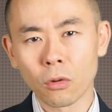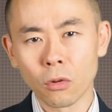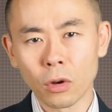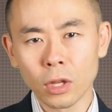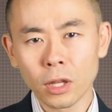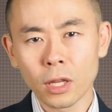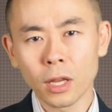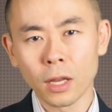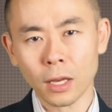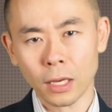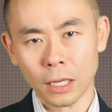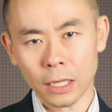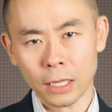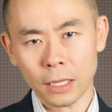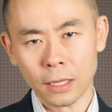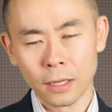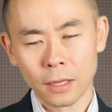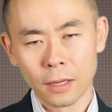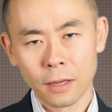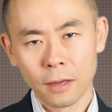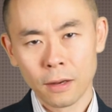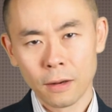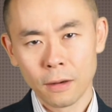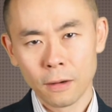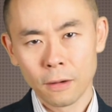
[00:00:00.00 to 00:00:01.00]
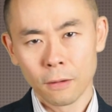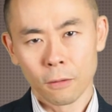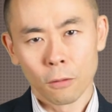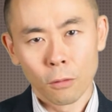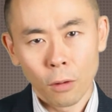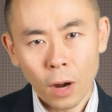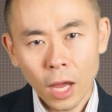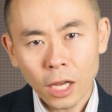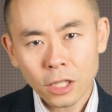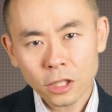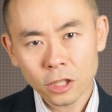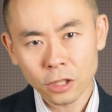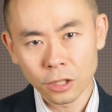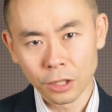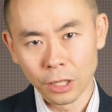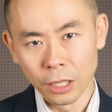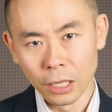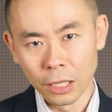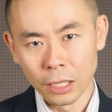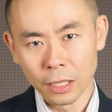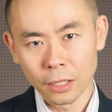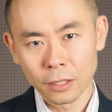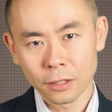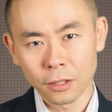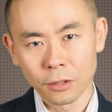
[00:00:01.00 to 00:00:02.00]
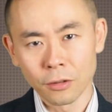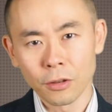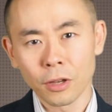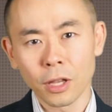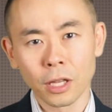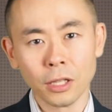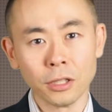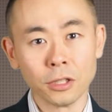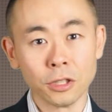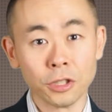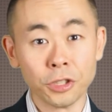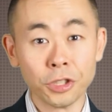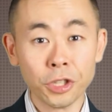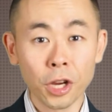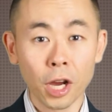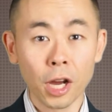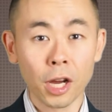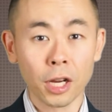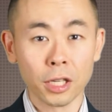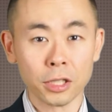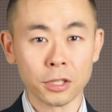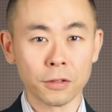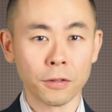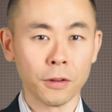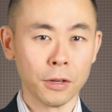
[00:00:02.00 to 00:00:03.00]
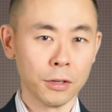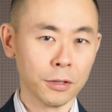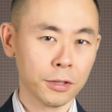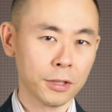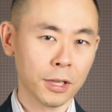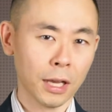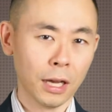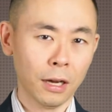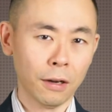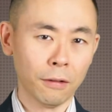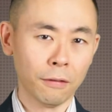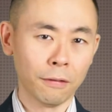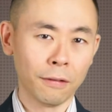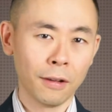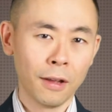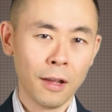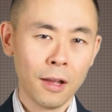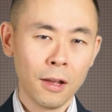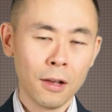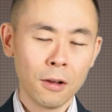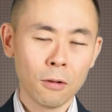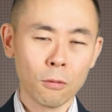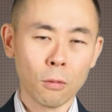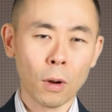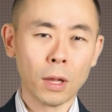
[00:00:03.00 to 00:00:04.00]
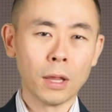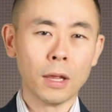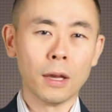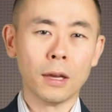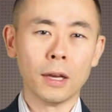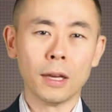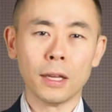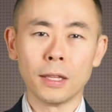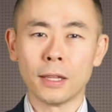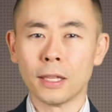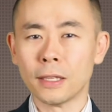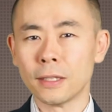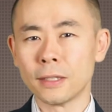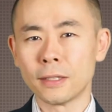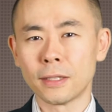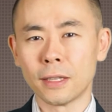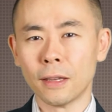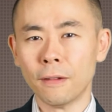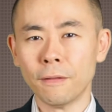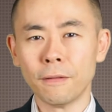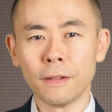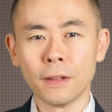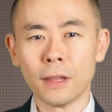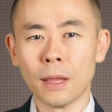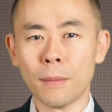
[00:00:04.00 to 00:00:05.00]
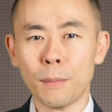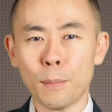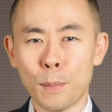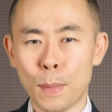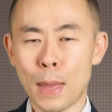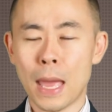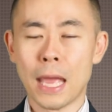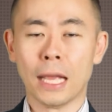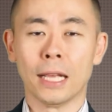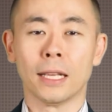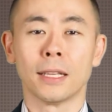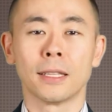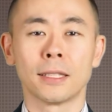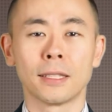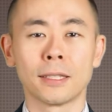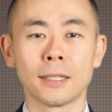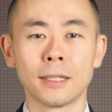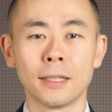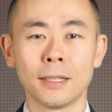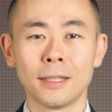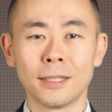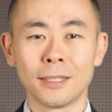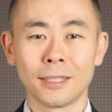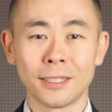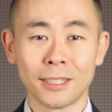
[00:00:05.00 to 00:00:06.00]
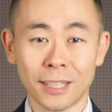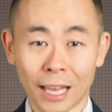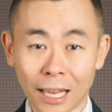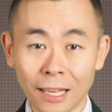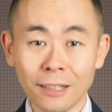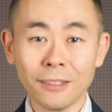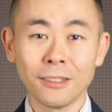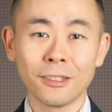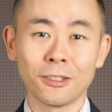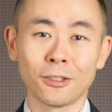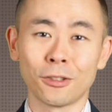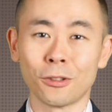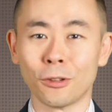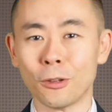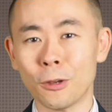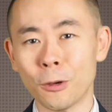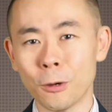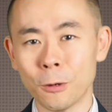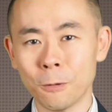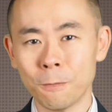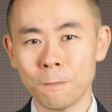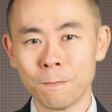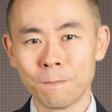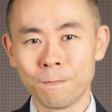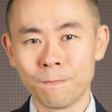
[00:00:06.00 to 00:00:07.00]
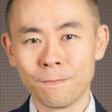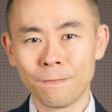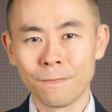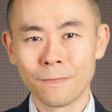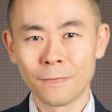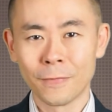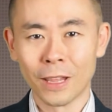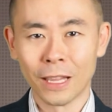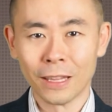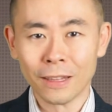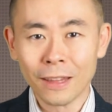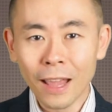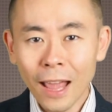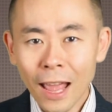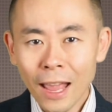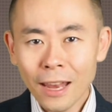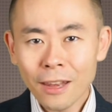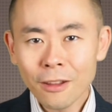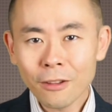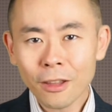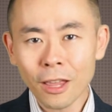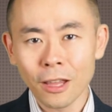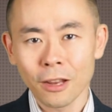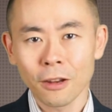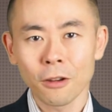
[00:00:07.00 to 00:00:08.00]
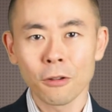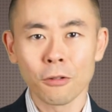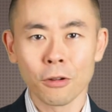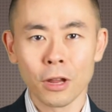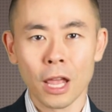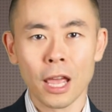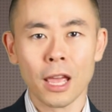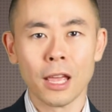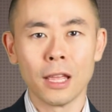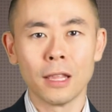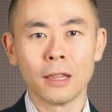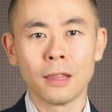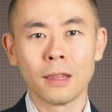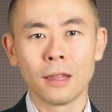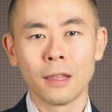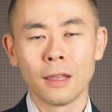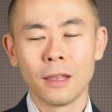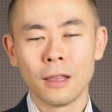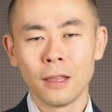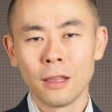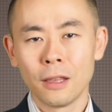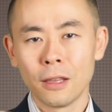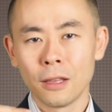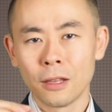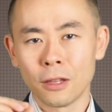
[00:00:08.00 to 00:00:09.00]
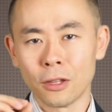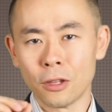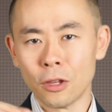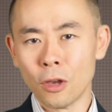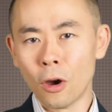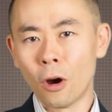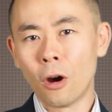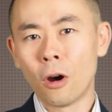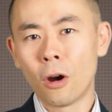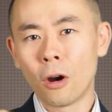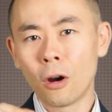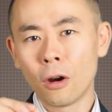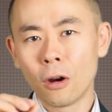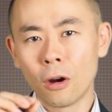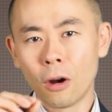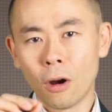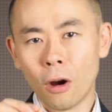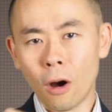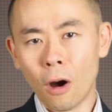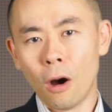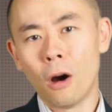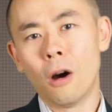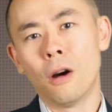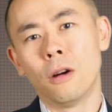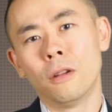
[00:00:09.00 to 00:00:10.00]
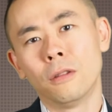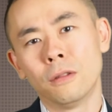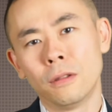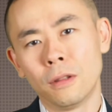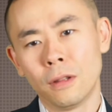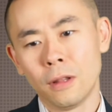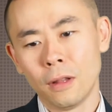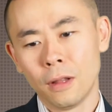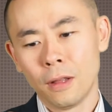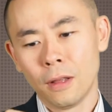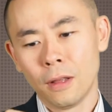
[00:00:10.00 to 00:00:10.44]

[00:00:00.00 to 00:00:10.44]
critically, rationally, so you can judge for yourself whether it is something that makes sense to you. And then you can create your own